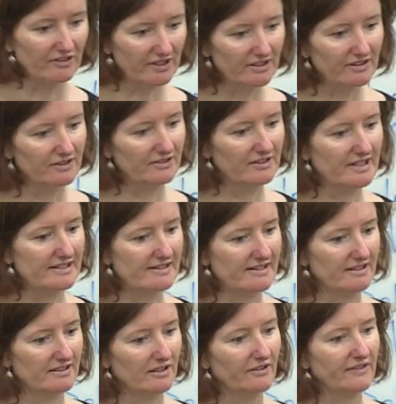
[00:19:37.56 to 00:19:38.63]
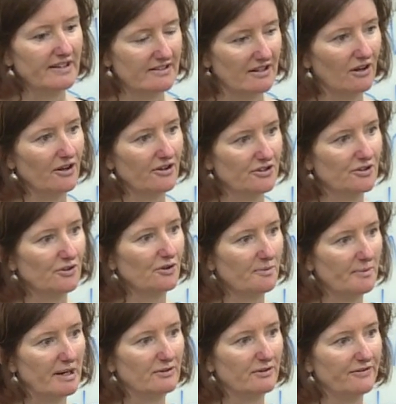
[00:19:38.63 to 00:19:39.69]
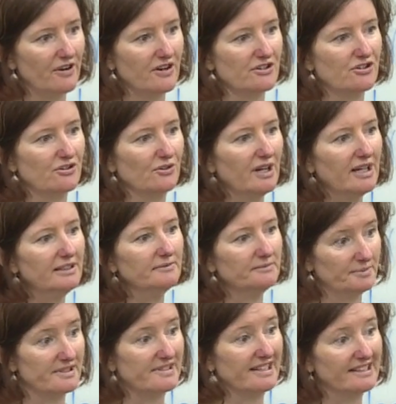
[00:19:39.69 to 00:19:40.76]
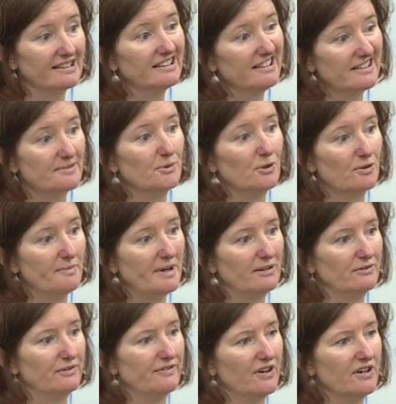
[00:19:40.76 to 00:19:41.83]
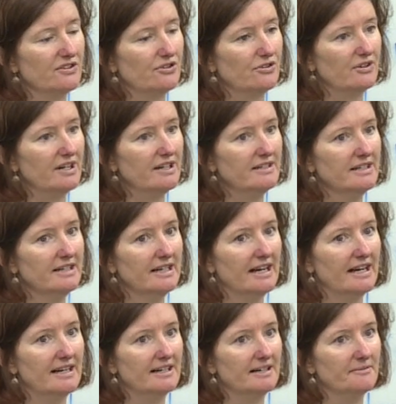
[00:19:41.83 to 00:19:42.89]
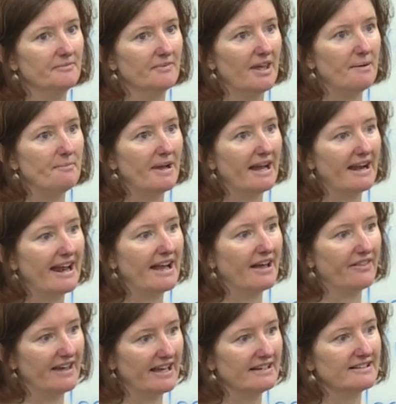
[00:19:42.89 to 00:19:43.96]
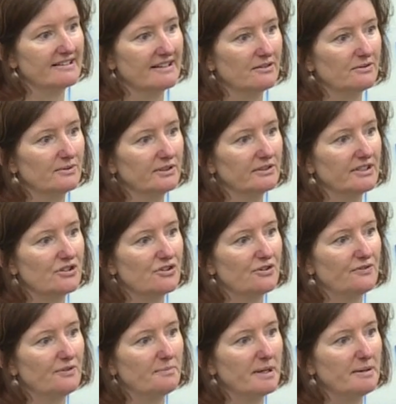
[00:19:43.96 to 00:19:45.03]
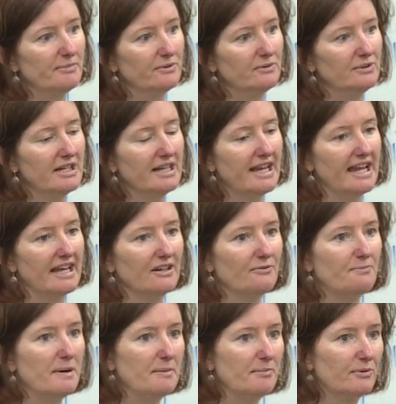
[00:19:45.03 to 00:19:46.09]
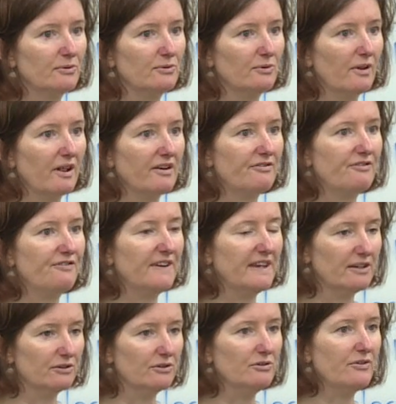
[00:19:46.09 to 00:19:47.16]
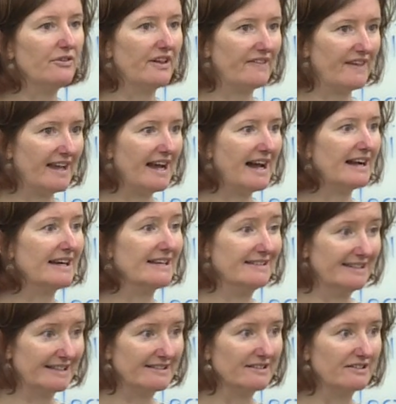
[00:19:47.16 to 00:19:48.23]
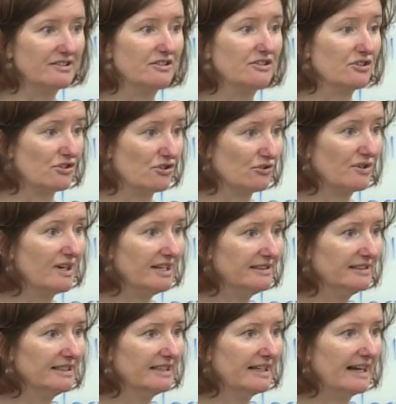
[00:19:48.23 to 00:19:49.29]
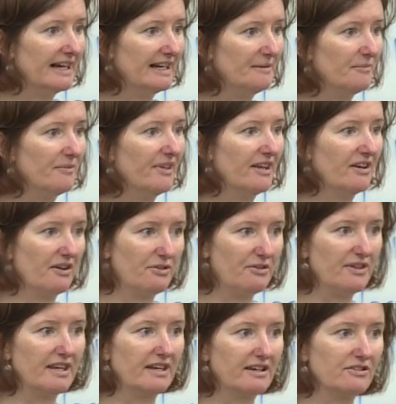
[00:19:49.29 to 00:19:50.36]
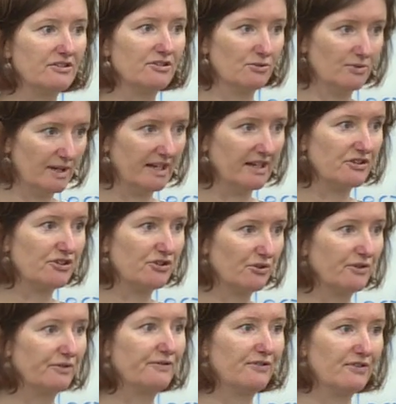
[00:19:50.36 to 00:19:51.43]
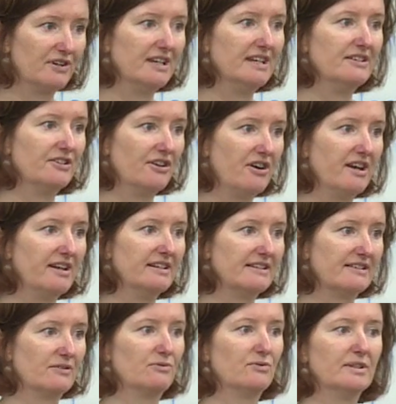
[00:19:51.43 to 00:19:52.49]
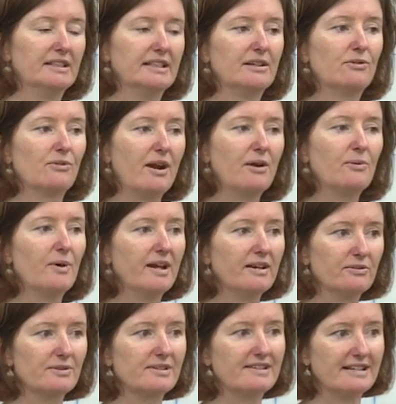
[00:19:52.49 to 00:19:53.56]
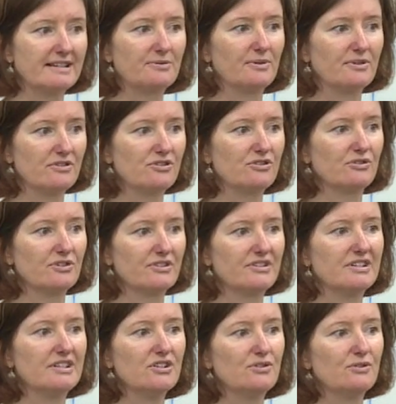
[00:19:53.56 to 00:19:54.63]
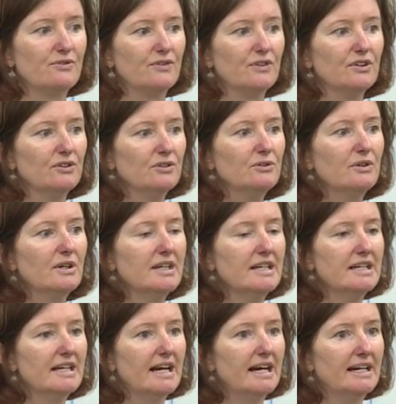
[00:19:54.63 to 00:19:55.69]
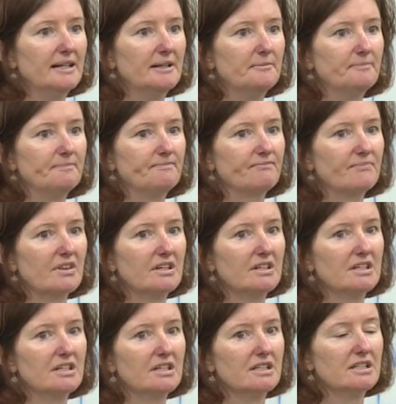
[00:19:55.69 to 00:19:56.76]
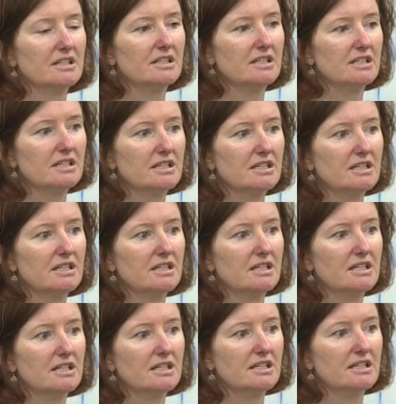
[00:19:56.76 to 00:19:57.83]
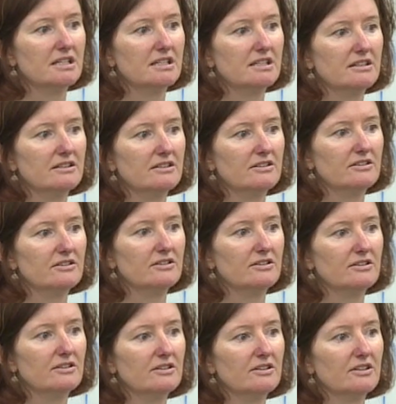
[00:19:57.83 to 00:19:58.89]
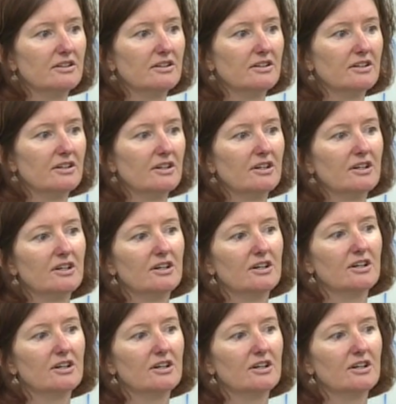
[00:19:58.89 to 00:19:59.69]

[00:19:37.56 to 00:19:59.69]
there's a lot of talk about refined sugar, particularly. It's more about refined sugar, about how that is a real issue for people. And if people feel that they are addicted to sugar, then I think doing a sugar-free diet is a really great way to assess whether sugar's an issue for you. How long would that diet take to result in a change